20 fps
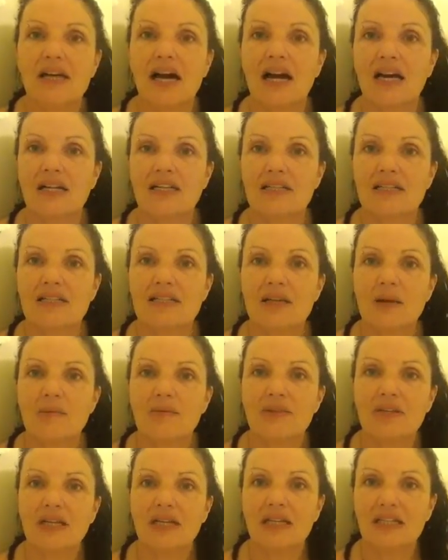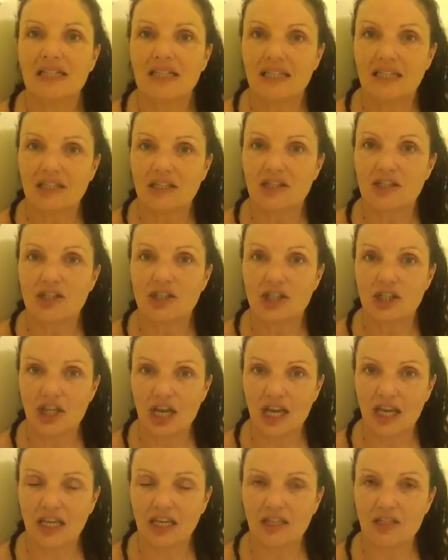and something needed to
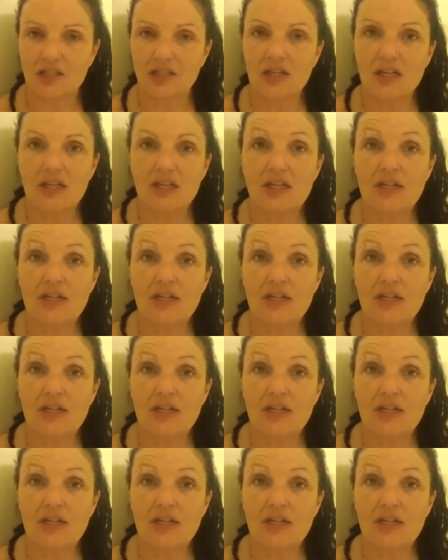change.